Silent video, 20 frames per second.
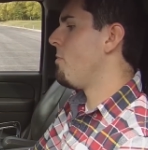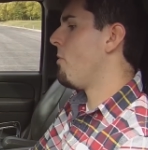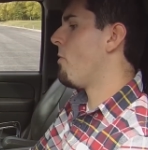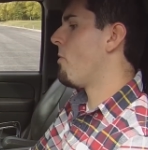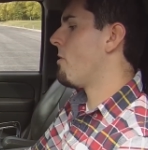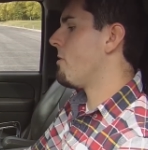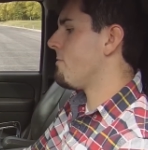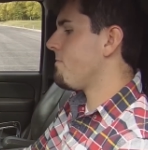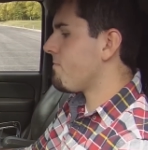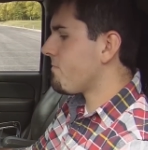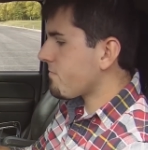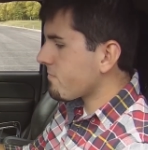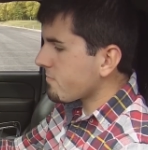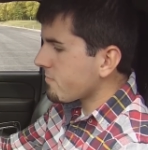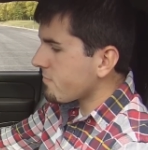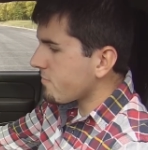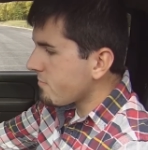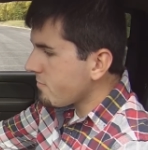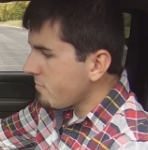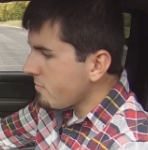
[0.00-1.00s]
port,
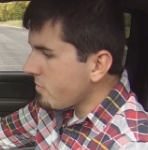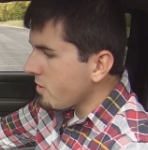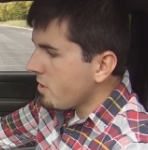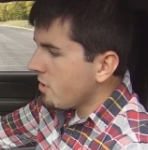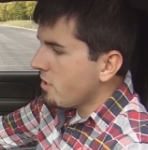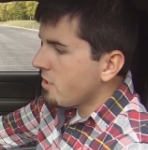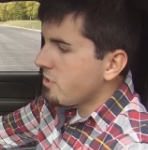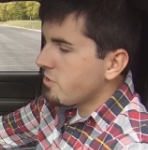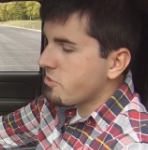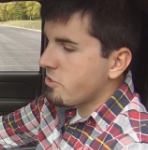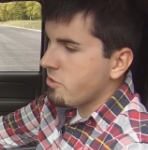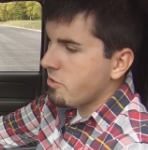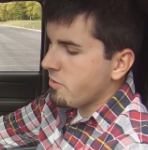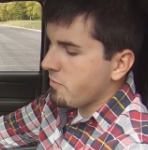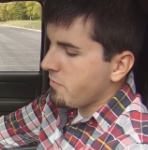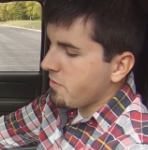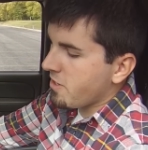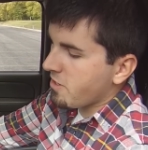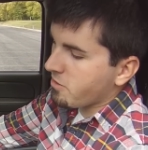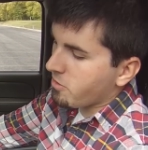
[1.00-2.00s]
turn
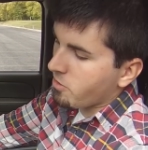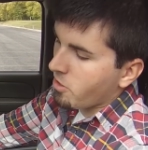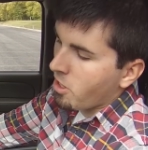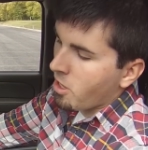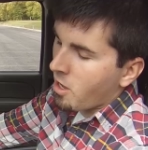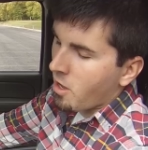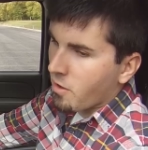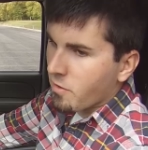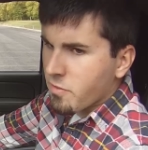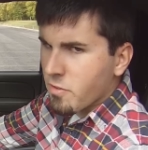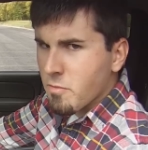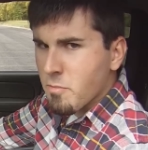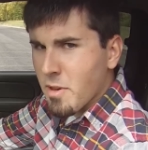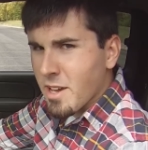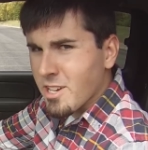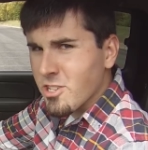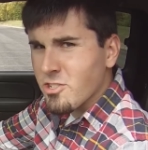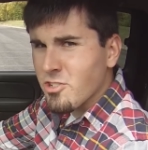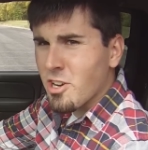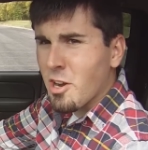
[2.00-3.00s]
the vehicle off,
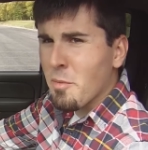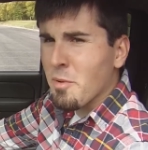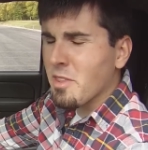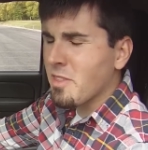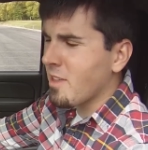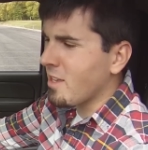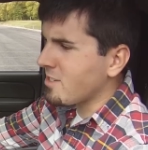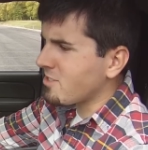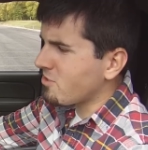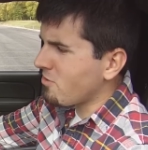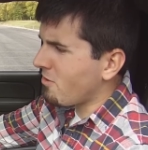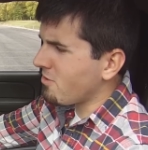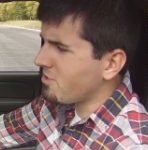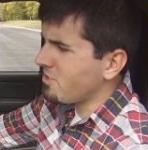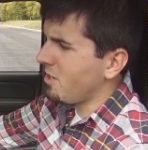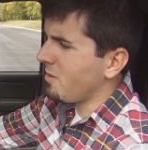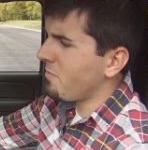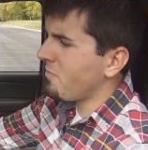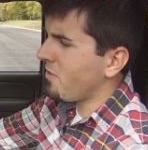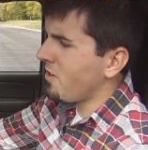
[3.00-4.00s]
make sure everything
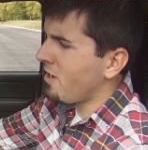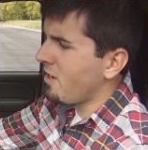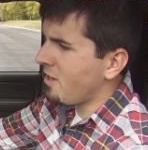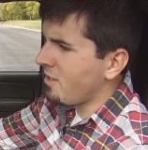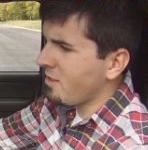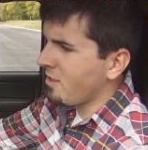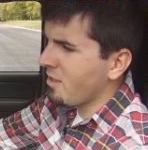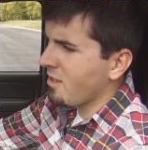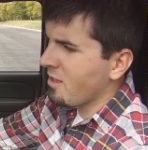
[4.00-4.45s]
starts up fine.